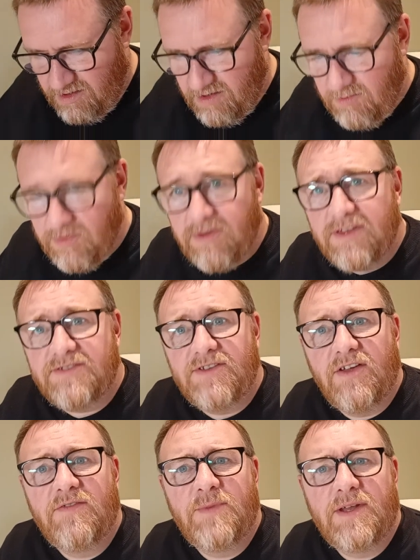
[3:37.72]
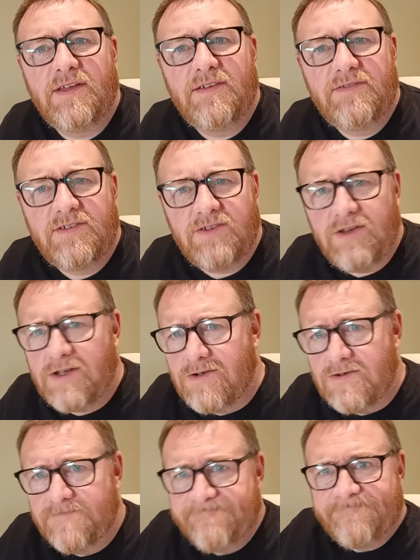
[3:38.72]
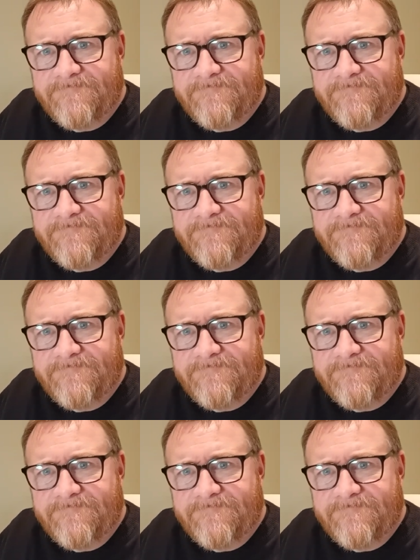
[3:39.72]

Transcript: I'll put this down a minute. I'm just going to go.